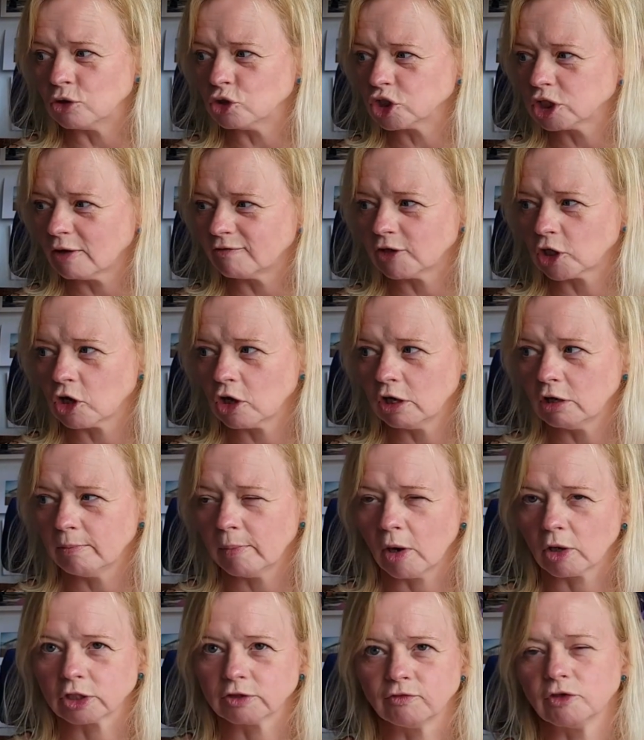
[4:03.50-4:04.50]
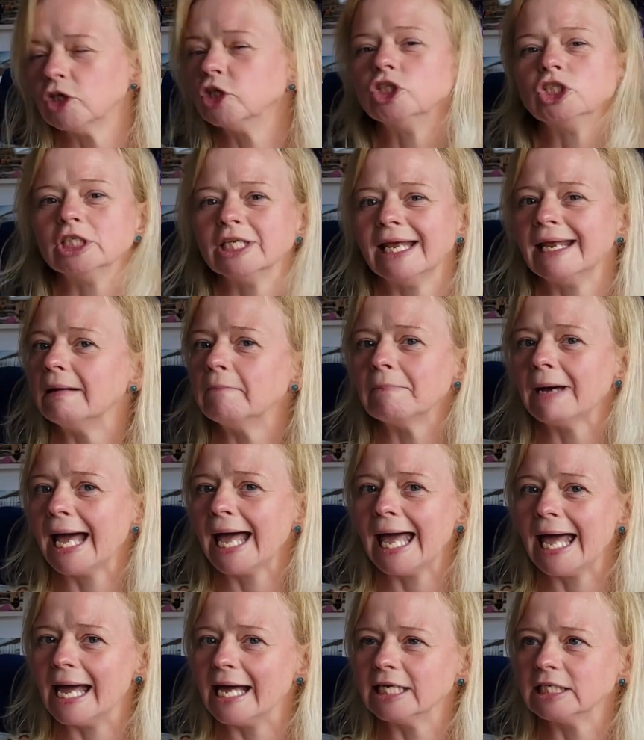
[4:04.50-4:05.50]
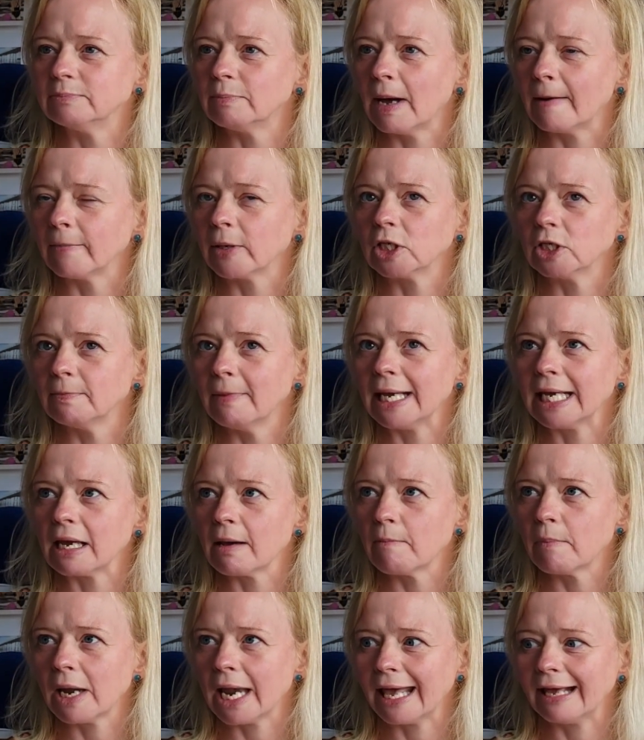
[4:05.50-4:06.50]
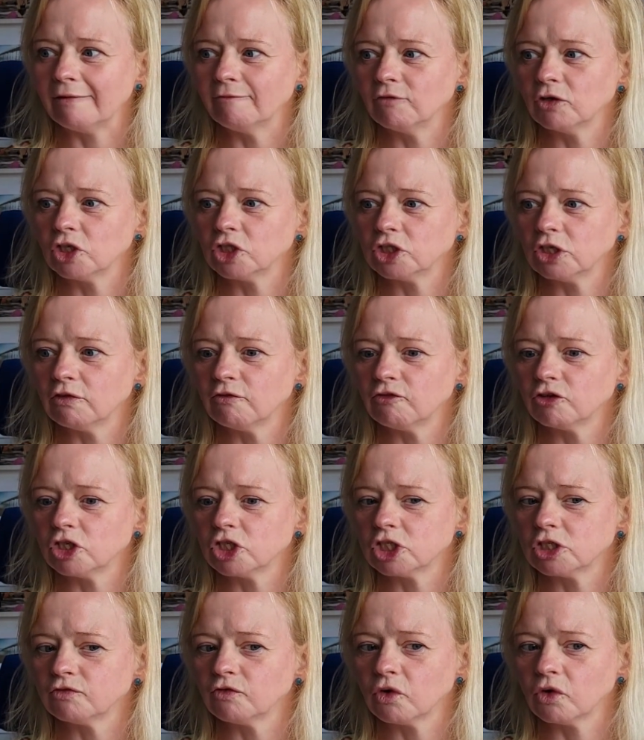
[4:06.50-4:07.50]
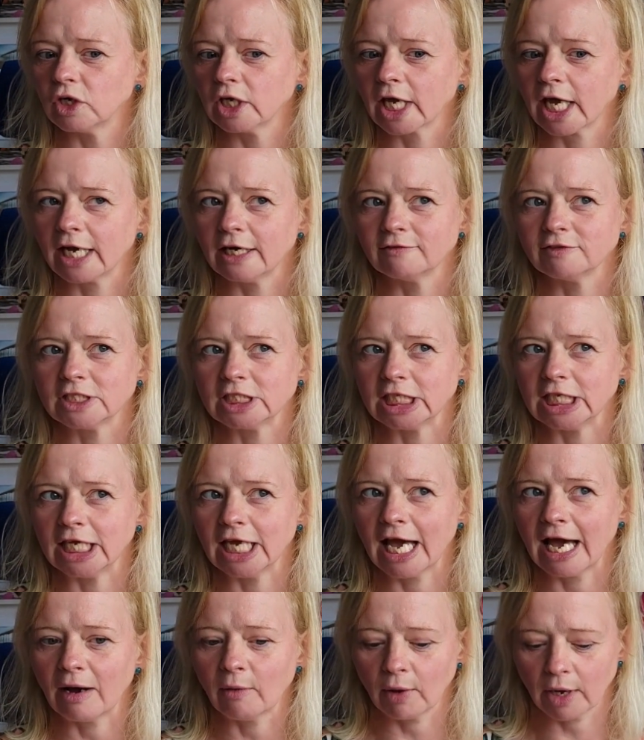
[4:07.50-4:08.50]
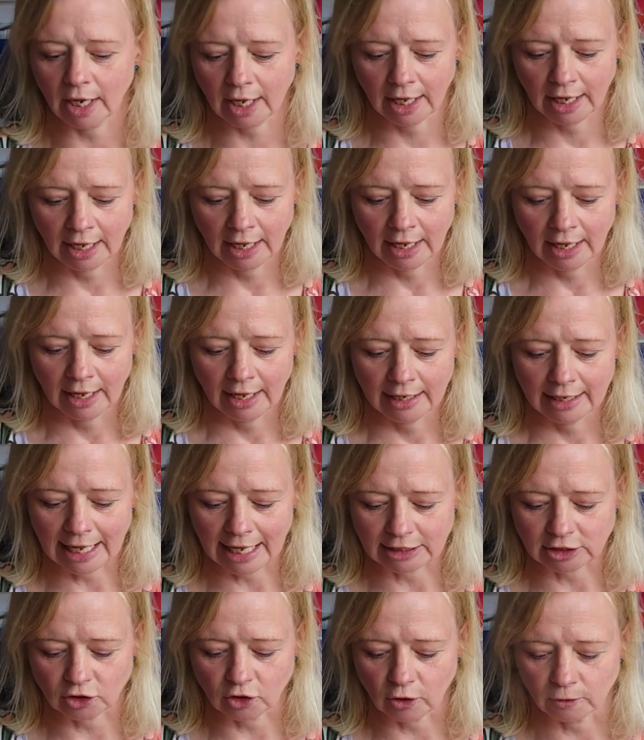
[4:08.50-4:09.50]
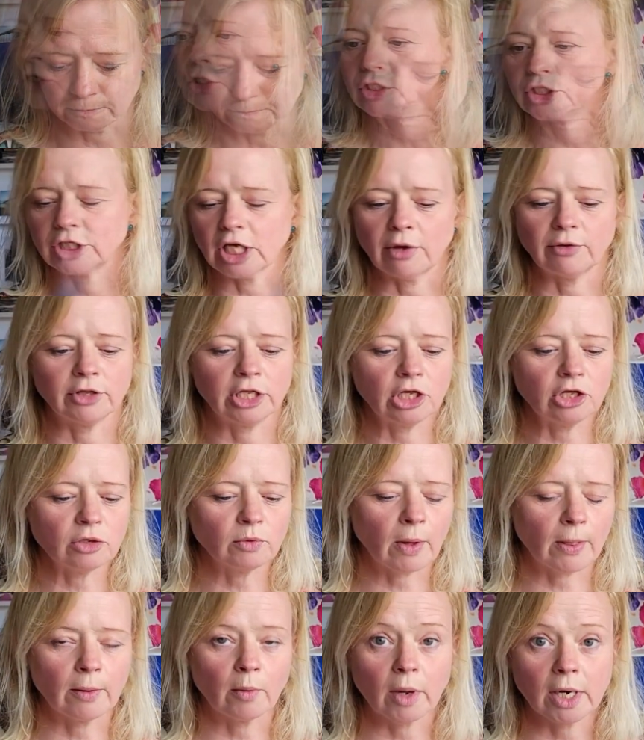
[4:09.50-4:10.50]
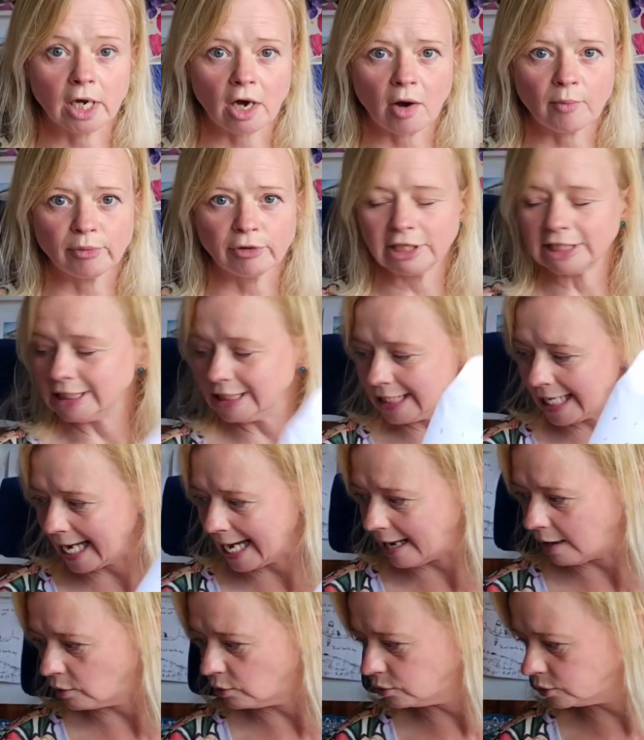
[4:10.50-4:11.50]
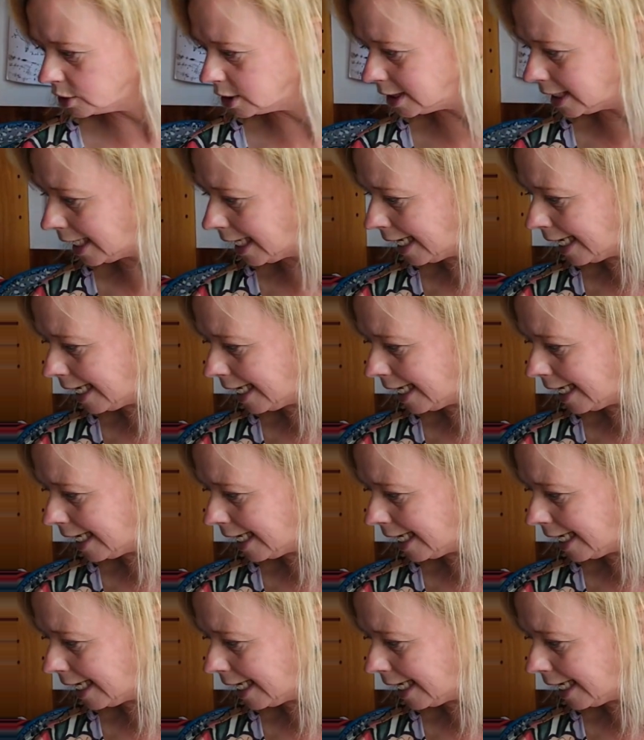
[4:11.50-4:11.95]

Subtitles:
also have a colour blocked version in my head, but I'm going to make a plain version first of all and kind of see how I get on. So the other one, the one I got printed out,